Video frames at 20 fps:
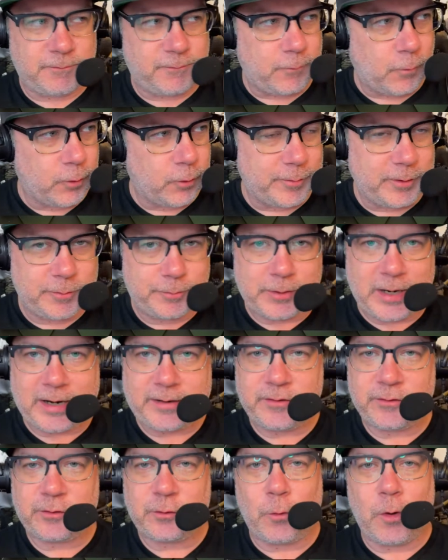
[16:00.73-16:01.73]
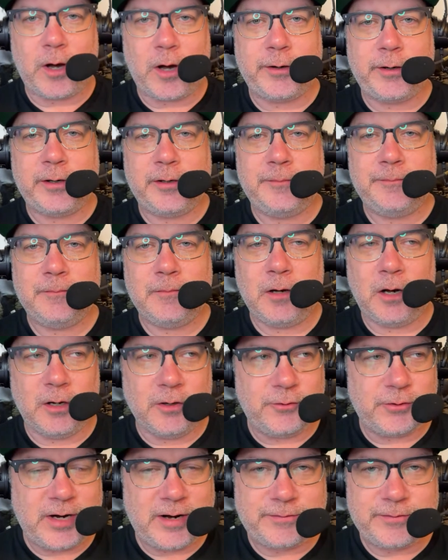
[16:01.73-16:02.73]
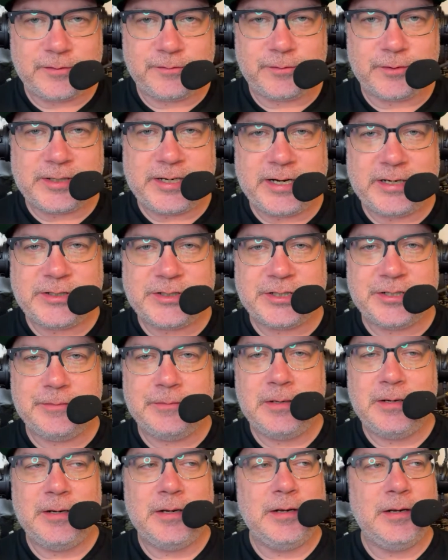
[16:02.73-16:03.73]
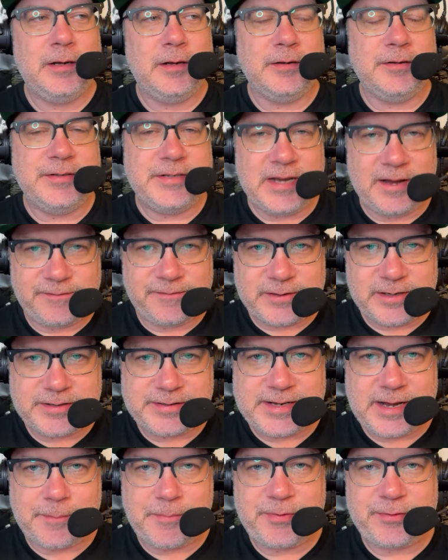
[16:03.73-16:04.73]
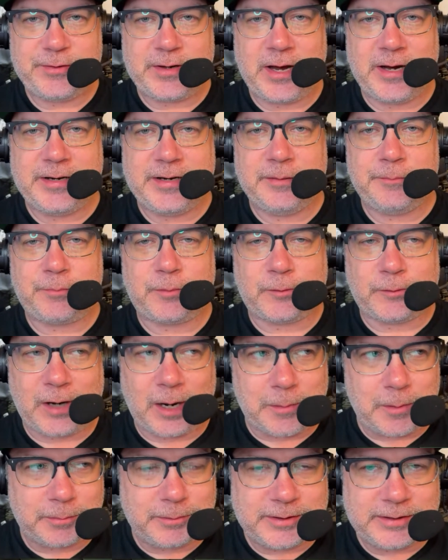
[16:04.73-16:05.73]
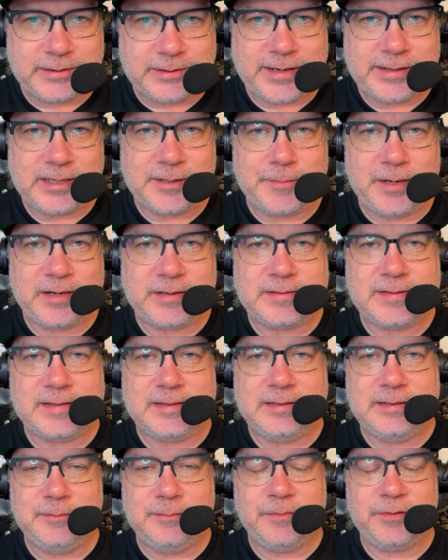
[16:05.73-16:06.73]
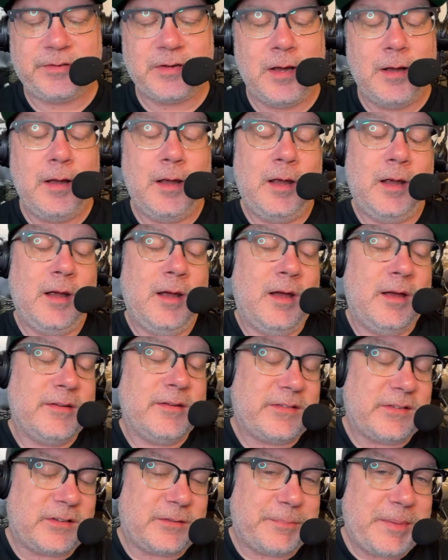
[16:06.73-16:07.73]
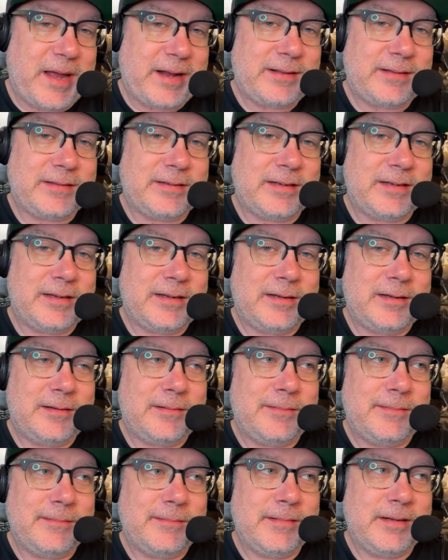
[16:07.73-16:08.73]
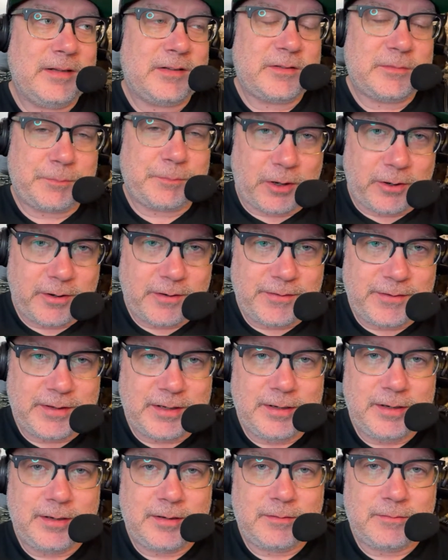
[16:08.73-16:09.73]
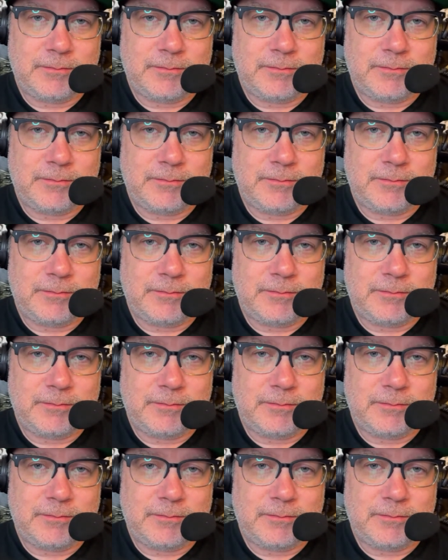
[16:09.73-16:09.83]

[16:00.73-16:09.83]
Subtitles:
Former practice squatter, undrafted free agent, definite depth signing, probably like him on teams. Suspect it's part of the